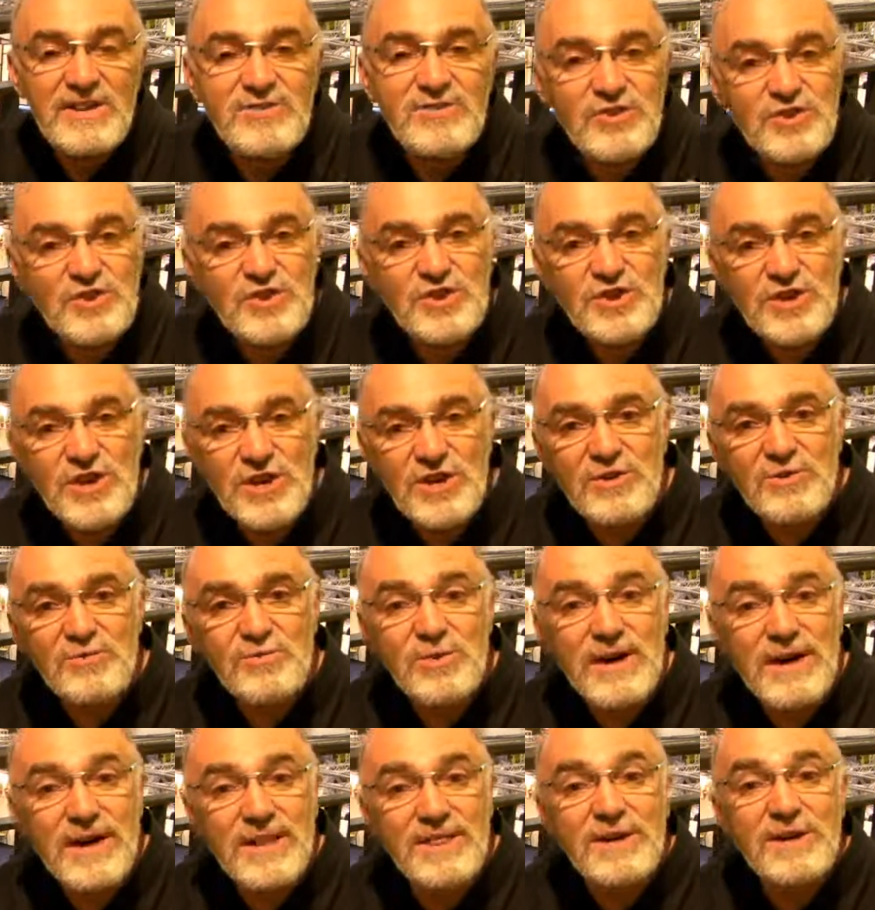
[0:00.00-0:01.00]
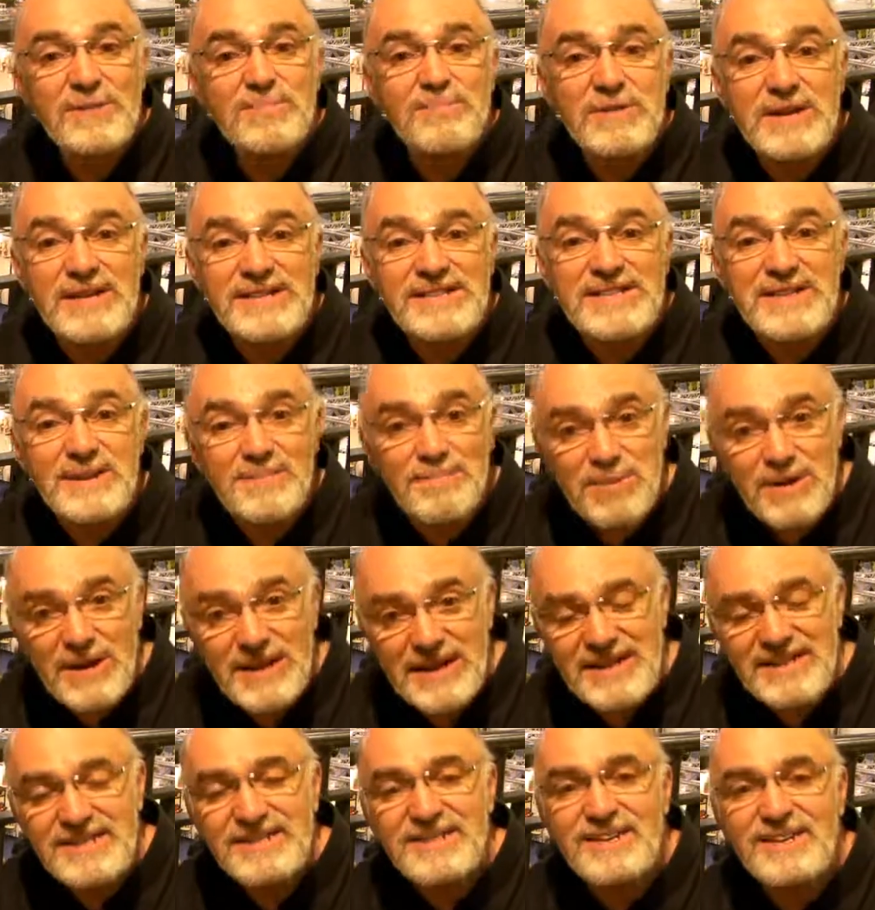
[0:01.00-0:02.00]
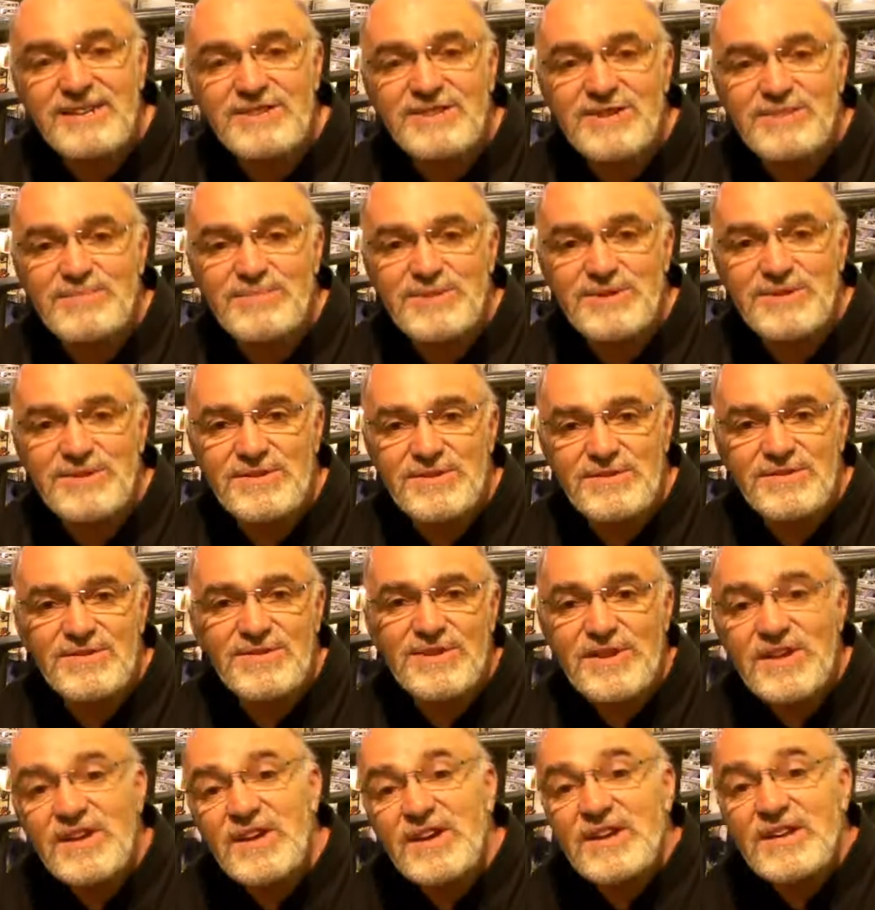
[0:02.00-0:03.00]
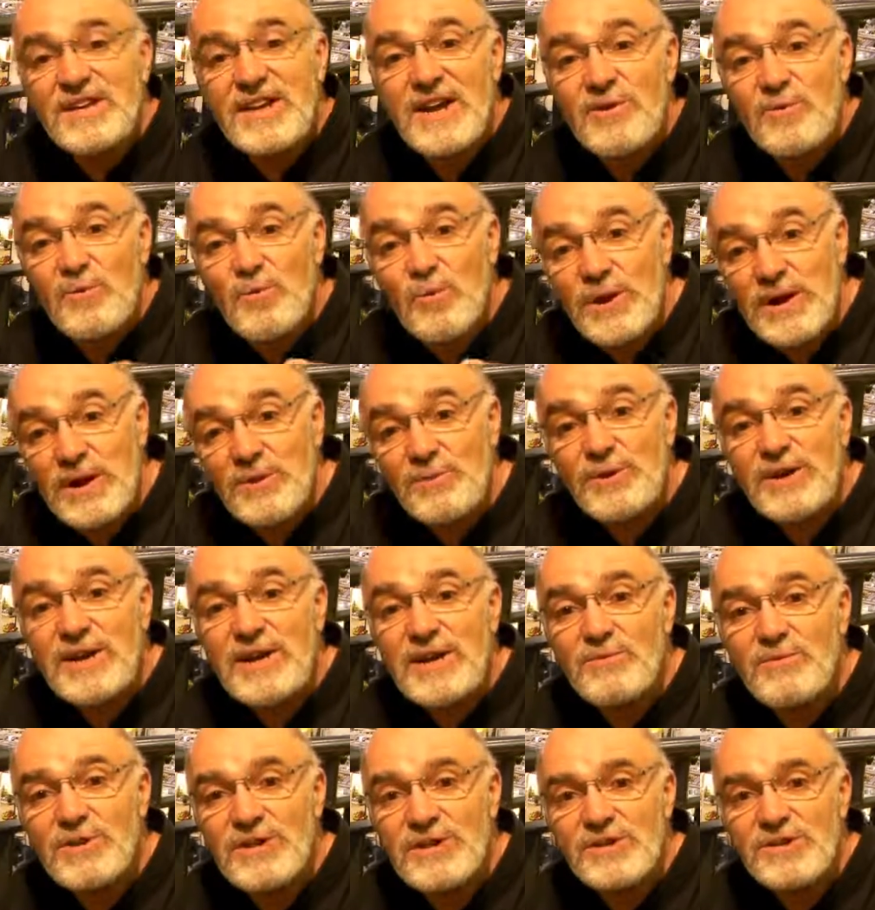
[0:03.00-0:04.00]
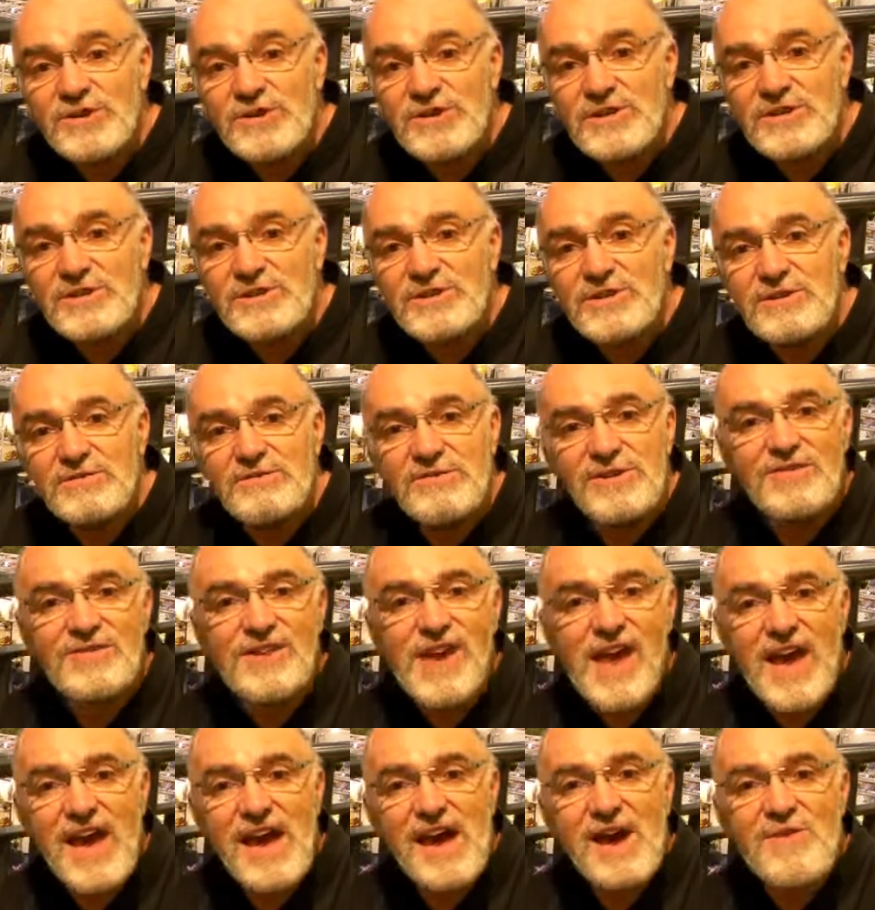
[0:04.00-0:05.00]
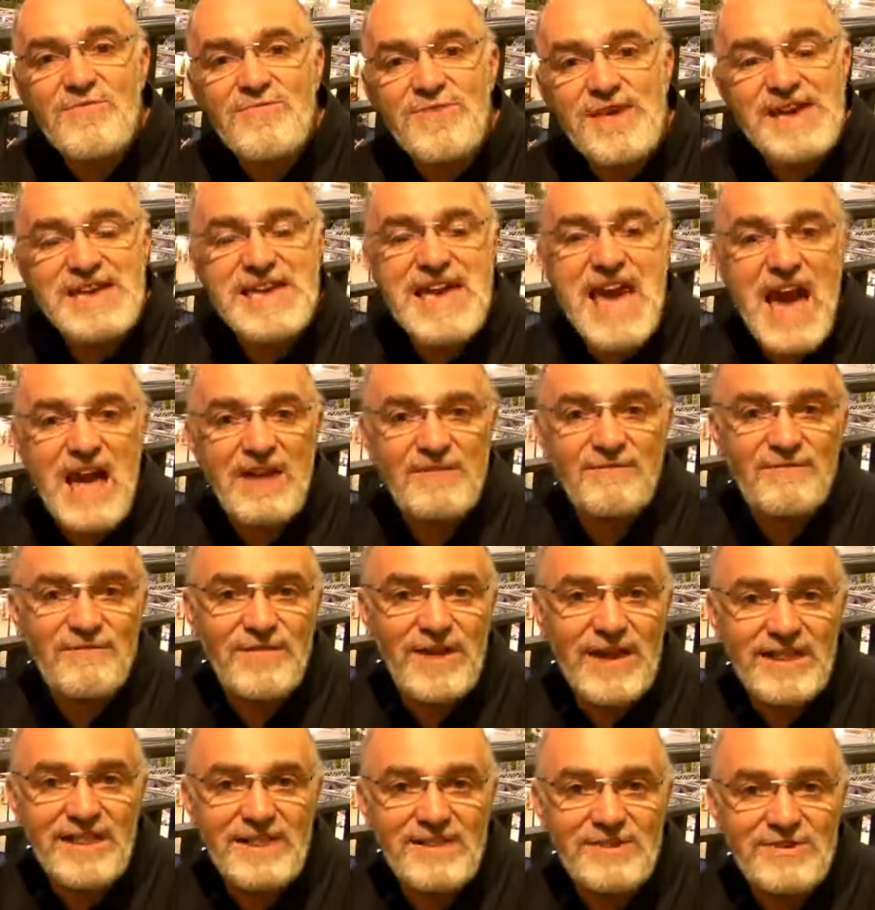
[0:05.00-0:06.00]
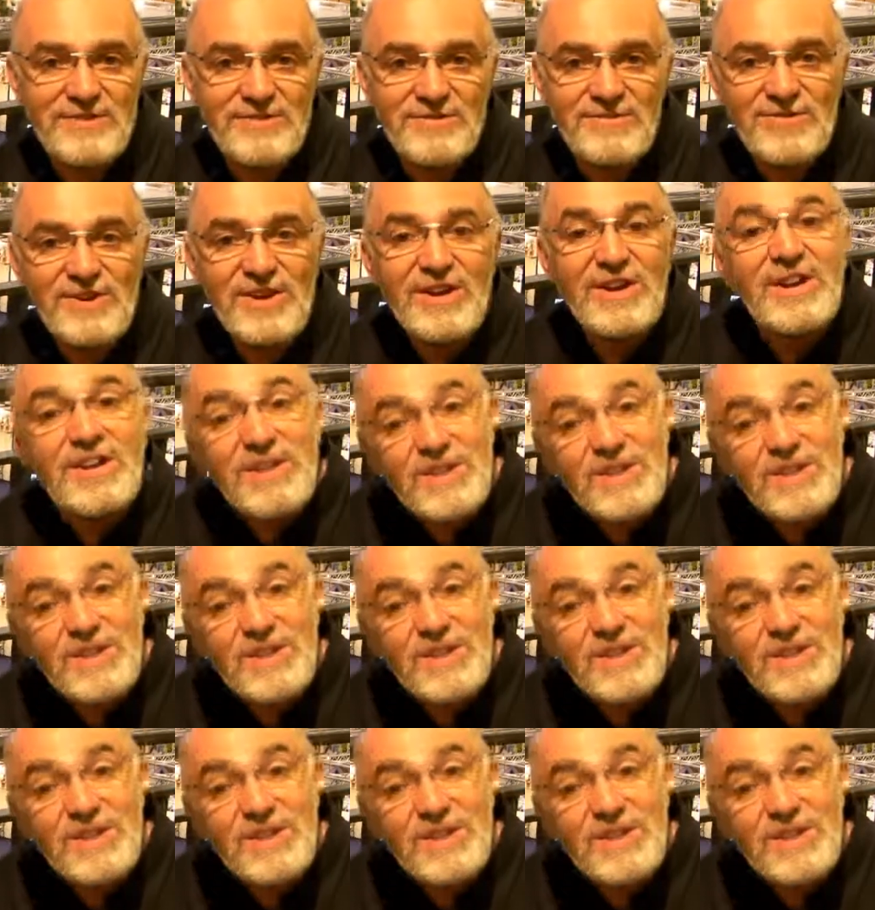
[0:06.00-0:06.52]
It's a show where there are plenty of plant exhibitors. Now, what I really want to show you is how they add value.